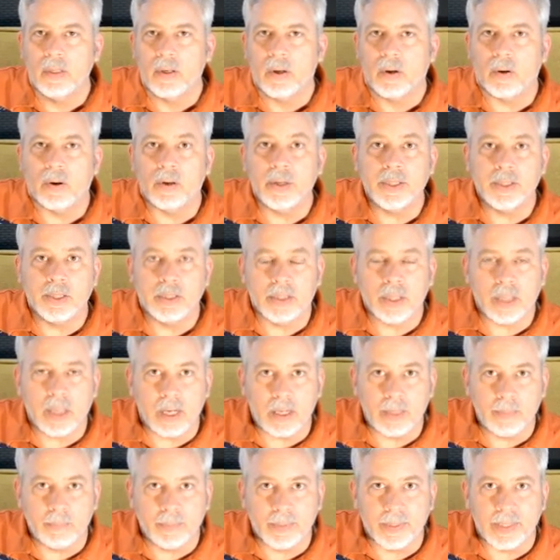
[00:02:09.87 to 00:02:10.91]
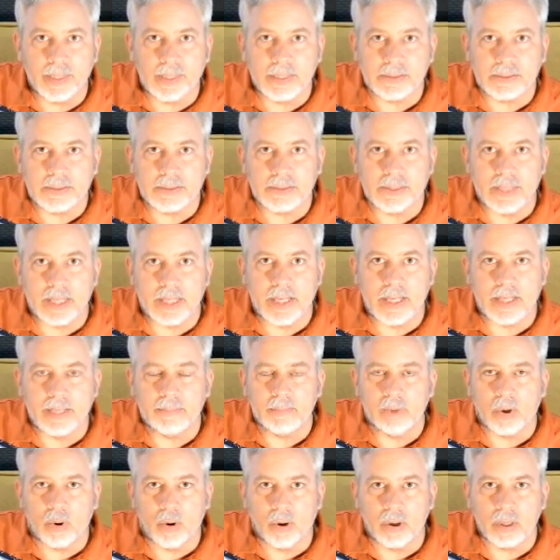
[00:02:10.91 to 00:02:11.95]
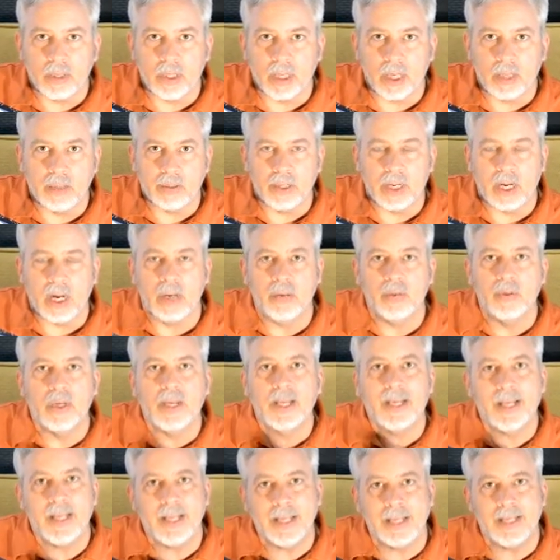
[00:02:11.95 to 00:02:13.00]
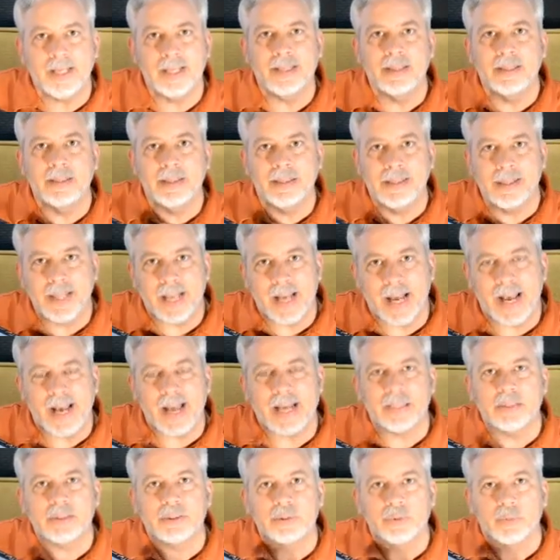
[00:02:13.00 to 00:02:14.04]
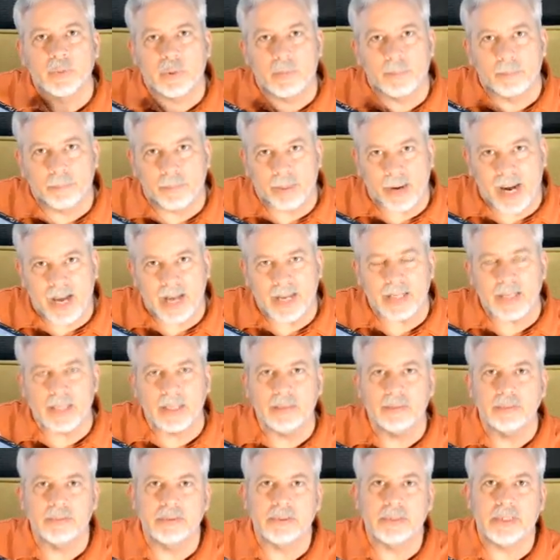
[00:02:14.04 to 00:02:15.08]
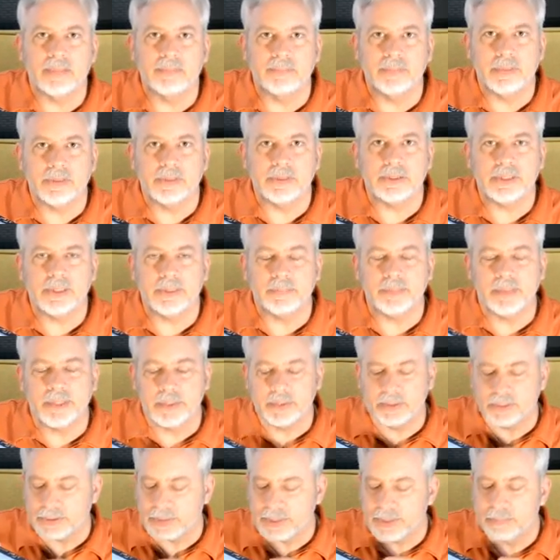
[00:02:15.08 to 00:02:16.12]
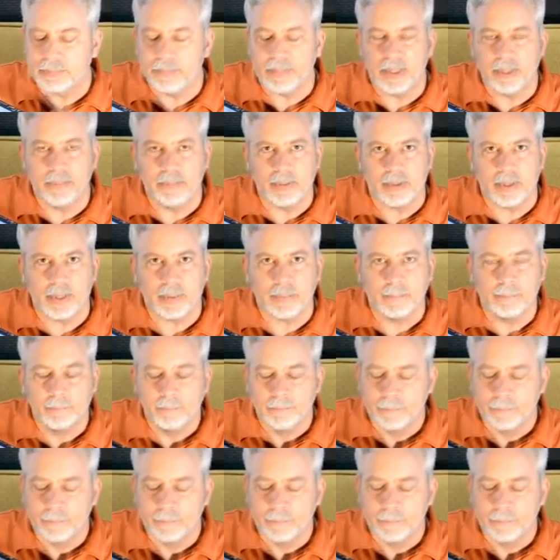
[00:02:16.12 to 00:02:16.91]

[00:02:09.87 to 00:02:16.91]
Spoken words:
or your company's name or logo in the actual BIOS of the CPU-Z memory.